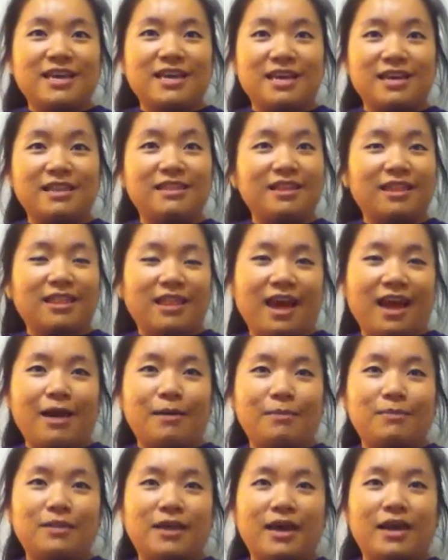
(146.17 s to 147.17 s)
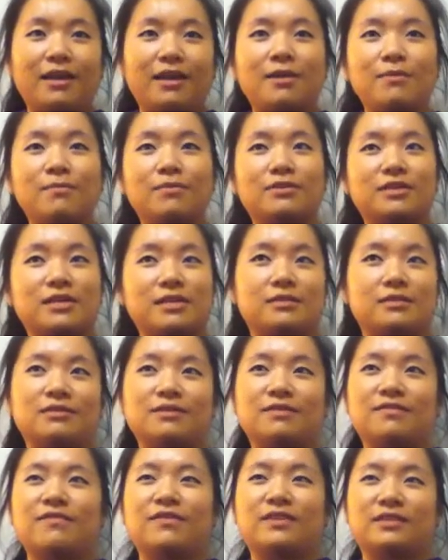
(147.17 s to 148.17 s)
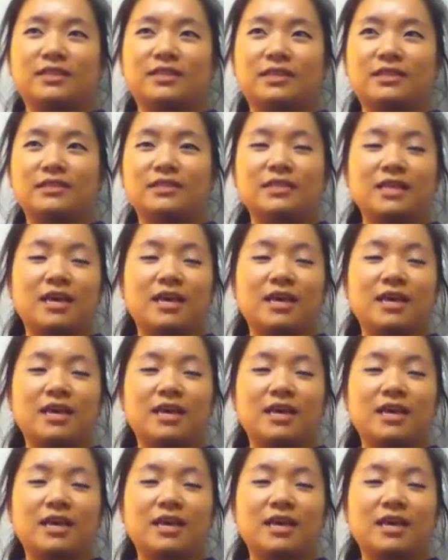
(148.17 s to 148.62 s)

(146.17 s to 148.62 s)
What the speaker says: in the lab that pertains to physics,